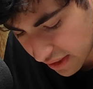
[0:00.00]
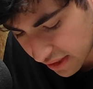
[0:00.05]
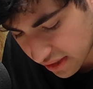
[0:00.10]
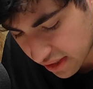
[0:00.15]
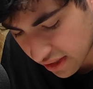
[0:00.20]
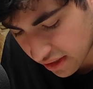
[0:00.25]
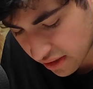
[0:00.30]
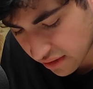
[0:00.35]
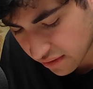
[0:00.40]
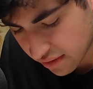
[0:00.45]
It
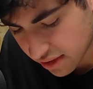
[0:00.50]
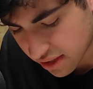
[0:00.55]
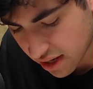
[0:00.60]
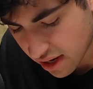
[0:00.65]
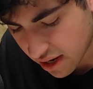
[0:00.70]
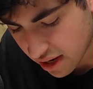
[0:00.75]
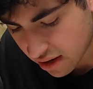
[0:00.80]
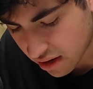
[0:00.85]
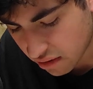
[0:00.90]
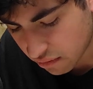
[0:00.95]
used to
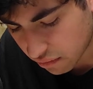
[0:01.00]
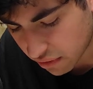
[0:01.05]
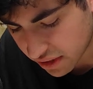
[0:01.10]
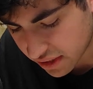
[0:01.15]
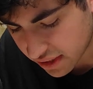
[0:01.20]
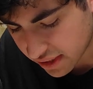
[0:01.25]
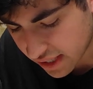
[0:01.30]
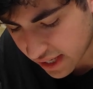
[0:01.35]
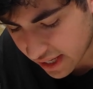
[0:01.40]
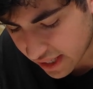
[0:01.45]
hang on one
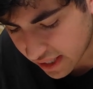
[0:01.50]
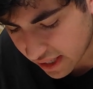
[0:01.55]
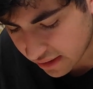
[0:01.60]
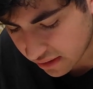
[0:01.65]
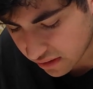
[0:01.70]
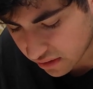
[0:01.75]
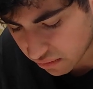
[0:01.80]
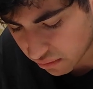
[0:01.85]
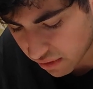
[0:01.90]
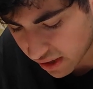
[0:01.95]
side and
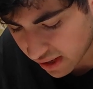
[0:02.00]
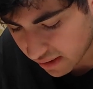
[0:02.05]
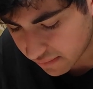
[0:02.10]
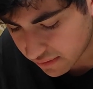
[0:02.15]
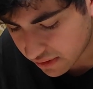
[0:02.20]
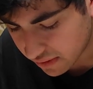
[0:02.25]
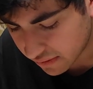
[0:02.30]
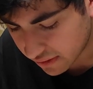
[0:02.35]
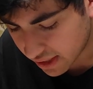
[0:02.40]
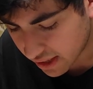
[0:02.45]
his wife's on
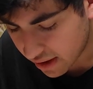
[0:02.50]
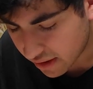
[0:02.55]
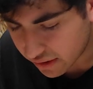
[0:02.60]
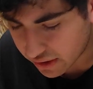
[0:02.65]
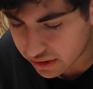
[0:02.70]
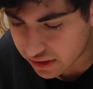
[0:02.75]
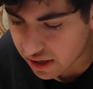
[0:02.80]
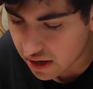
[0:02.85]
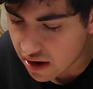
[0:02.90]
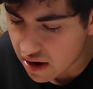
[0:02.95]
the others,
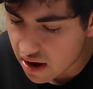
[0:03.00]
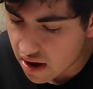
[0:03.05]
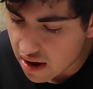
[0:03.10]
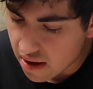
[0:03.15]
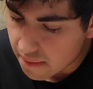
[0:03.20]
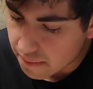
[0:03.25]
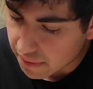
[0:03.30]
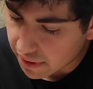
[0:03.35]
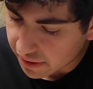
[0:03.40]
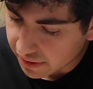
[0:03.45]

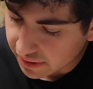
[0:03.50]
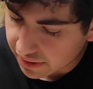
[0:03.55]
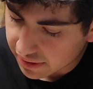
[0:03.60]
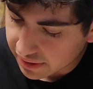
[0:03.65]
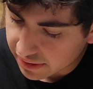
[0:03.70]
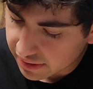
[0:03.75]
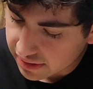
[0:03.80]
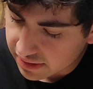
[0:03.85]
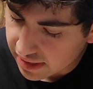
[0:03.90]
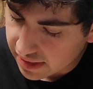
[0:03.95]
but
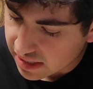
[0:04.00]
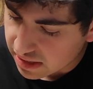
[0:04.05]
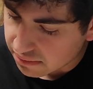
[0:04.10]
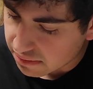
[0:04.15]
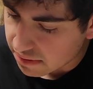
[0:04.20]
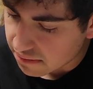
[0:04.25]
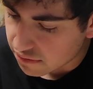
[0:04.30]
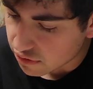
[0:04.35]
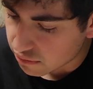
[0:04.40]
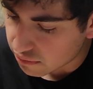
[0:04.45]
hers has been
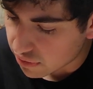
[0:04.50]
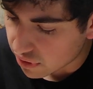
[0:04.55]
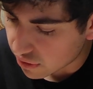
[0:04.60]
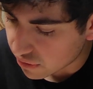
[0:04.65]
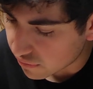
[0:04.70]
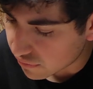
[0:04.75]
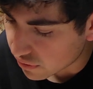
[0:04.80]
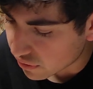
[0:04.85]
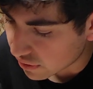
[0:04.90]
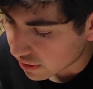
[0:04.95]
removed,
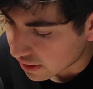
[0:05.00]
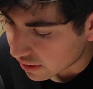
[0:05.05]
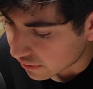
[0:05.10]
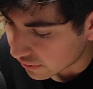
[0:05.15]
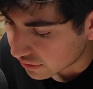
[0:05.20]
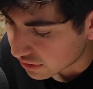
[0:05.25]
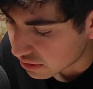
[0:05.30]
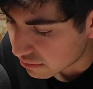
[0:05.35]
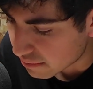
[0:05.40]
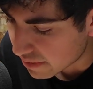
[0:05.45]
or else
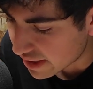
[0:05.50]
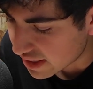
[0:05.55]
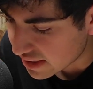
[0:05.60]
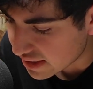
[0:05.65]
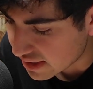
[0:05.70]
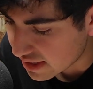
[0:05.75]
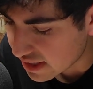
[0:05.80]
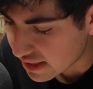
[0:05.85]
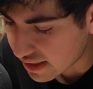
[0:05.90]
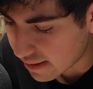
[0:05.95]
you might see
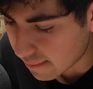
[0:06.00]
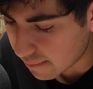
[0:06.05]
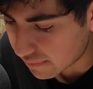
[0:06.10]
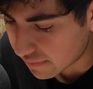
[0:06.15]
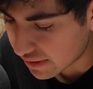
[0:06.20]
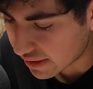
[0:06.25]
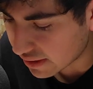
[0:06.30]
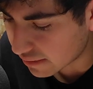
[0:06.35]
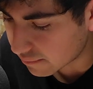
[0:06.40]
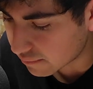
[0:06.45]

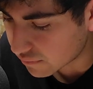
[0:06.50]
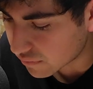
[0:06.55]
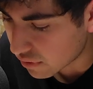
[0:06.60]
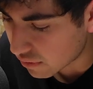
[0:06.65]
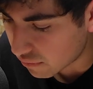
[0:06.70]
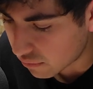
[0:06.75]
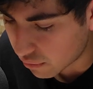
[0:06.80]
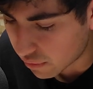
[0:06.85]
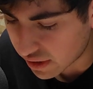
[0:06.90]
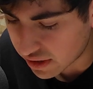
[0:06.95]
something of
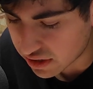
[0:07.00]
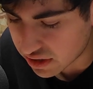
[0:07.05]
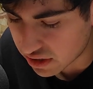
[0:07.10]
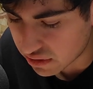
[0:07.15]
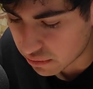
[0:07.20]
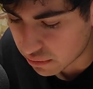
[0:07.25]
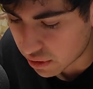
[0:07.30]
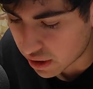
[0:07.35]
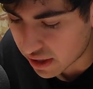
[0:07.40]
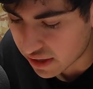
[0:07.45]
what she
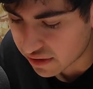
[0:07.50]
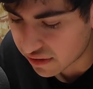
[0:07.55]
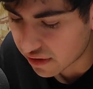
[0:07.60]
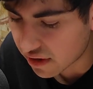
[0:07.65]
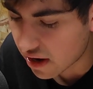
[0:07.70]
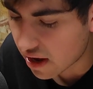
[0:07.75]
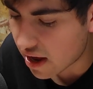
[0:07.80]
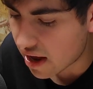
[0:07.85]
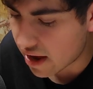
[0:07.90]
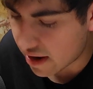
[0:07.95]
was.
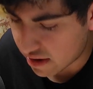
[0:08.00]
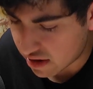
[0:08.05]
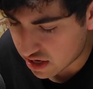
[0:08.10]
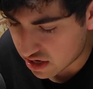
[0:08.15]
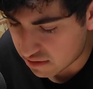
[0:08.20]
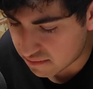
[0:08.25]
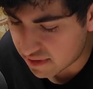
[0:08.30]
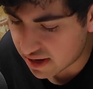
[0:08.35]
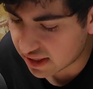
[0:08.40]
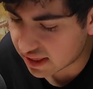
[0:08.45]
Can you
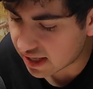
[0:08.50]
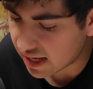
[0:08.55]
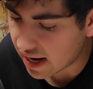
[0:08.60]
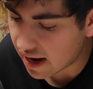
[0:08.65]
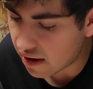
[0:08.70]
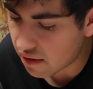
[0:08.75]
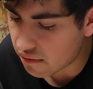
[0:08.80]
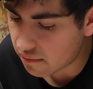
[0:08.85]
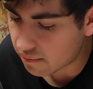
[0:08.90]
make that out?